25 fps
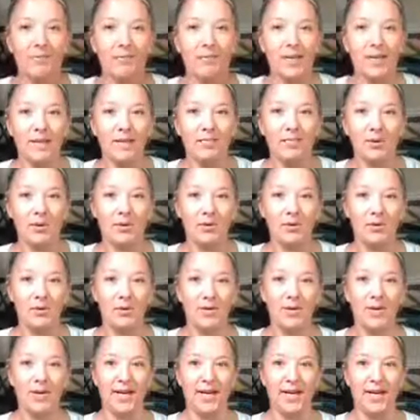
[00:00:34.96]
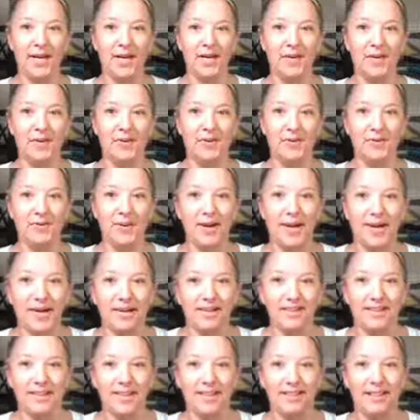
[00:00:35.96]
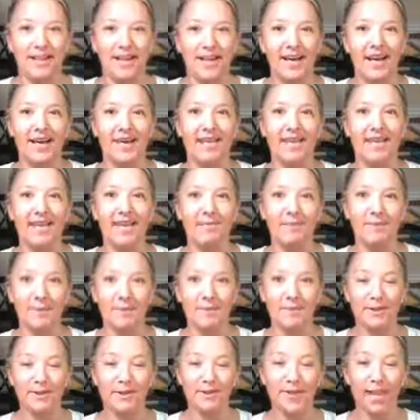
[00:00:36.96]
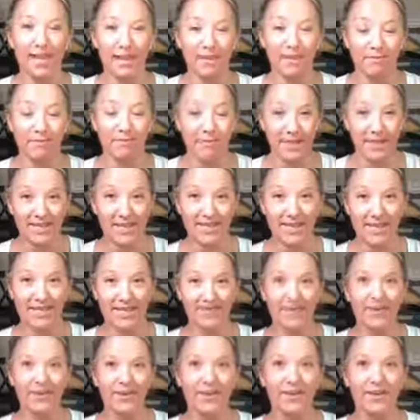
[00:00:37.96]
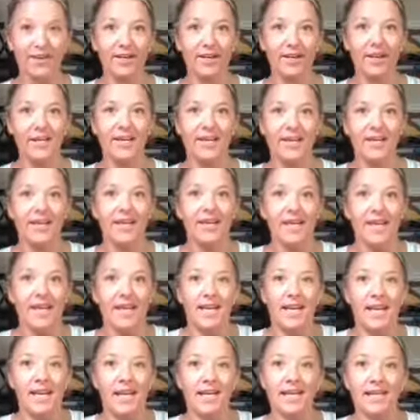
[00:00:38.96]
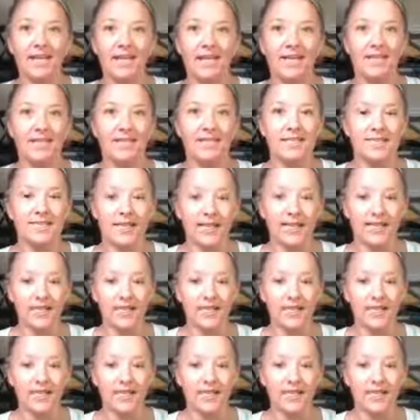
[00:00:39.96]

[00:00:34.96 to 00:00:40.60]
people right now, right? Just a lot of people, a lot of big things going on, and